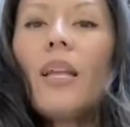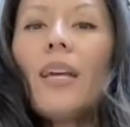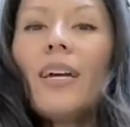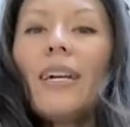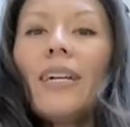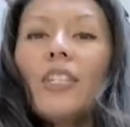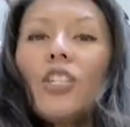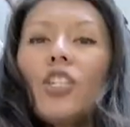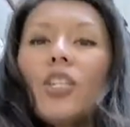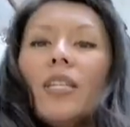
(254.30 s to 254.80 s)

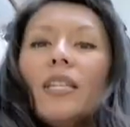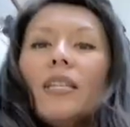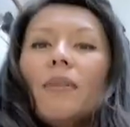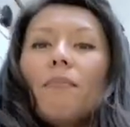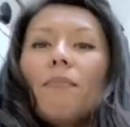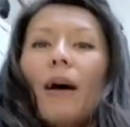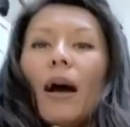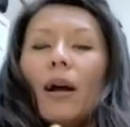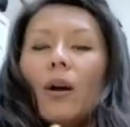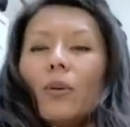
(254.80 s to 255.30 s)
actually lean
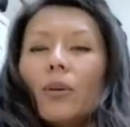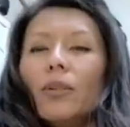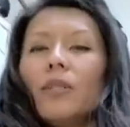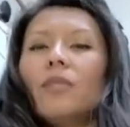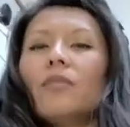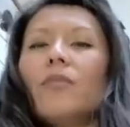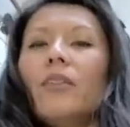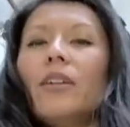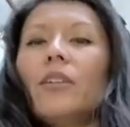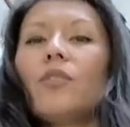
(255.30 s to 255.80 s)

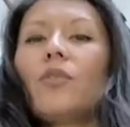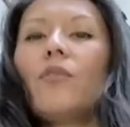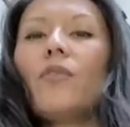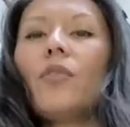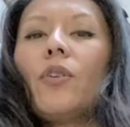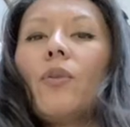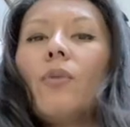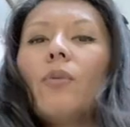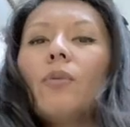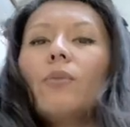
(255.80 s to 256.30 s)
backwards, right? So if you
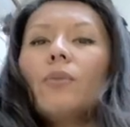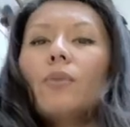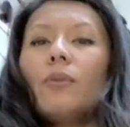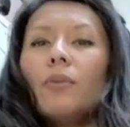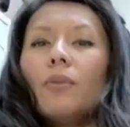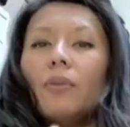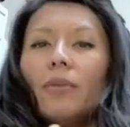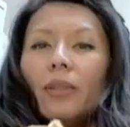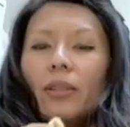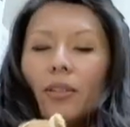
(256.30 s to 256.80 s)

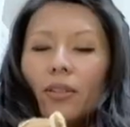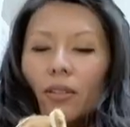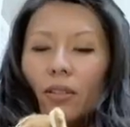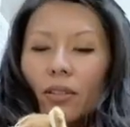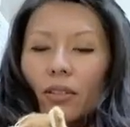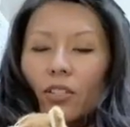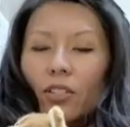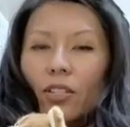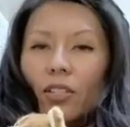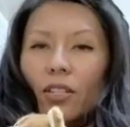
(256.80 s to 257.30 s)
go,
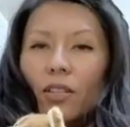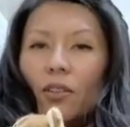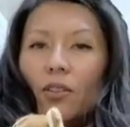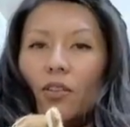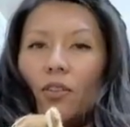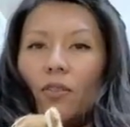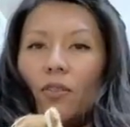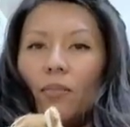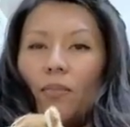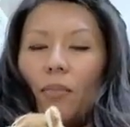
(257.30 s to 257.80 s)
just lean
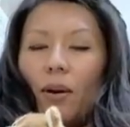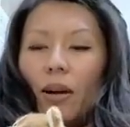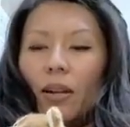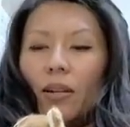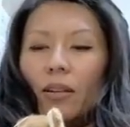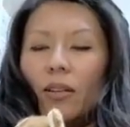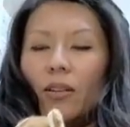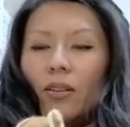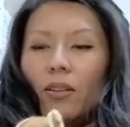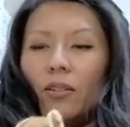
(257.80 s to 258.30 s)
your
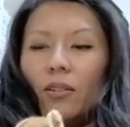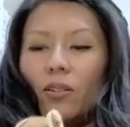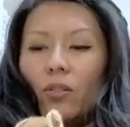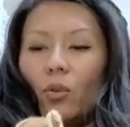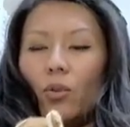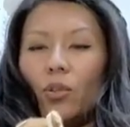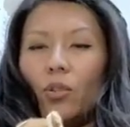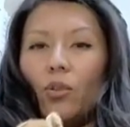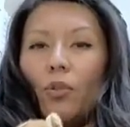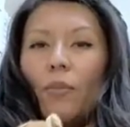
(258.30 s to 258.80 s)
body, your
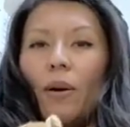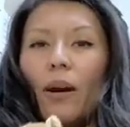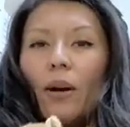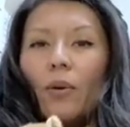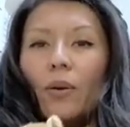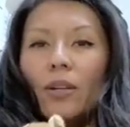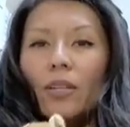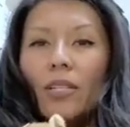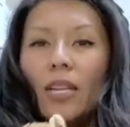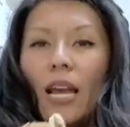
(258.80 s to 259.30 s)
torso
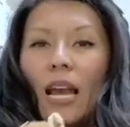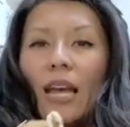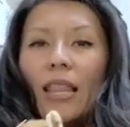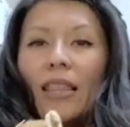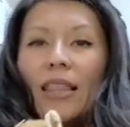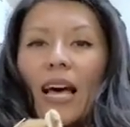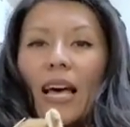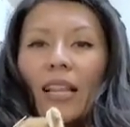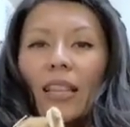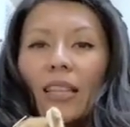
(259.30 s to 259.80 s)
backwards,
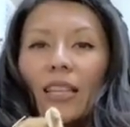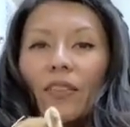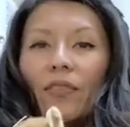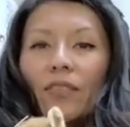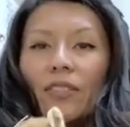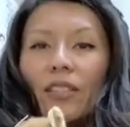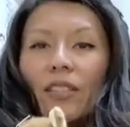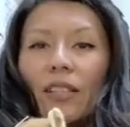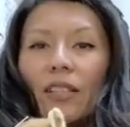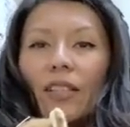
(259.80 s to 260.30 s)
that
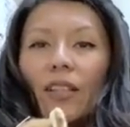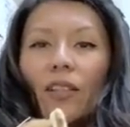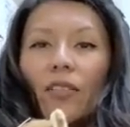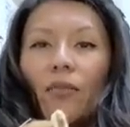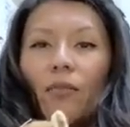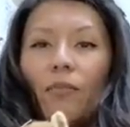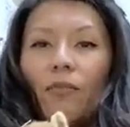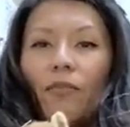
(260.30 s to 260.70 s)
lifts the little